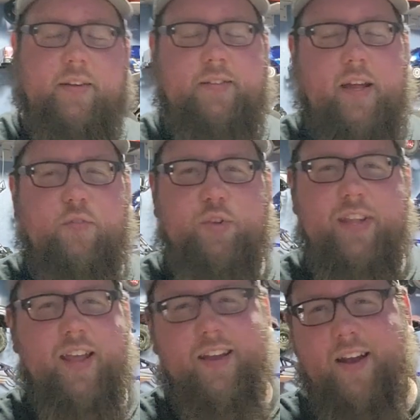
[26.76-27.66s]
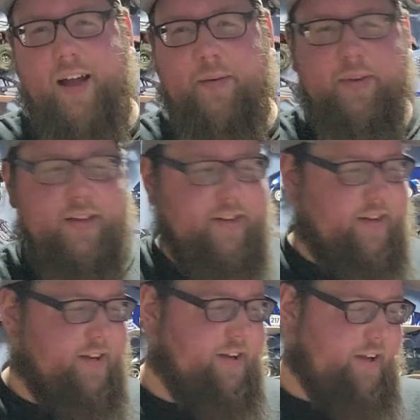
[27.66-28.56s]
Dave with Nankin Hobby,
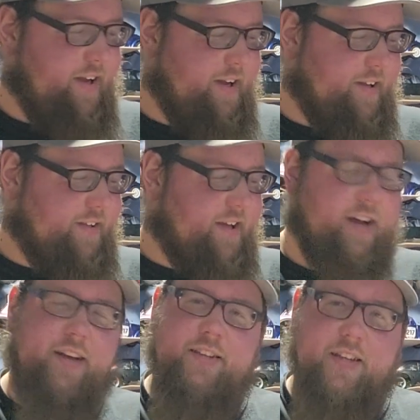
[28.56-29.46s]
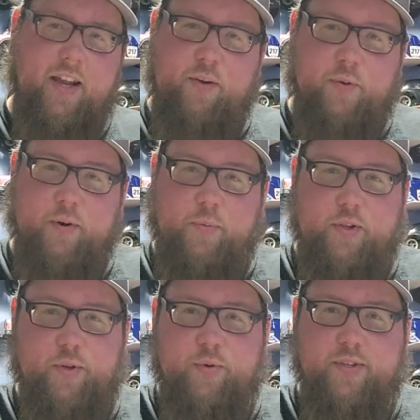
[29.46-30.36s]
and today we're going to be
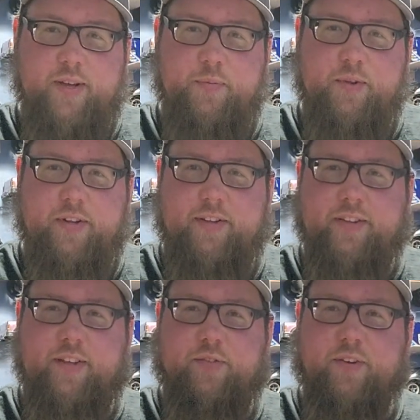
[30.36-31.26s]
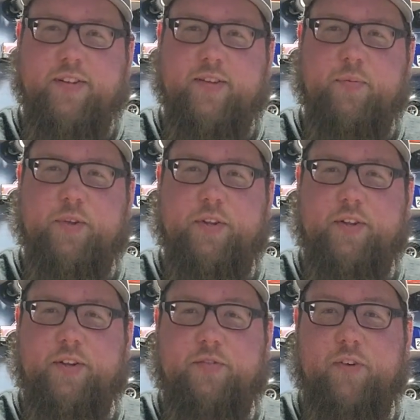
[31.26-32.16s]
doing something a little different, something a
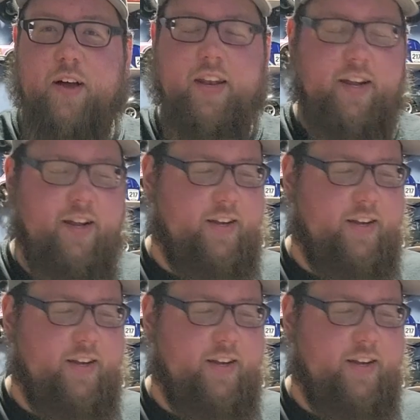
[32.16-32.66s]
little fun.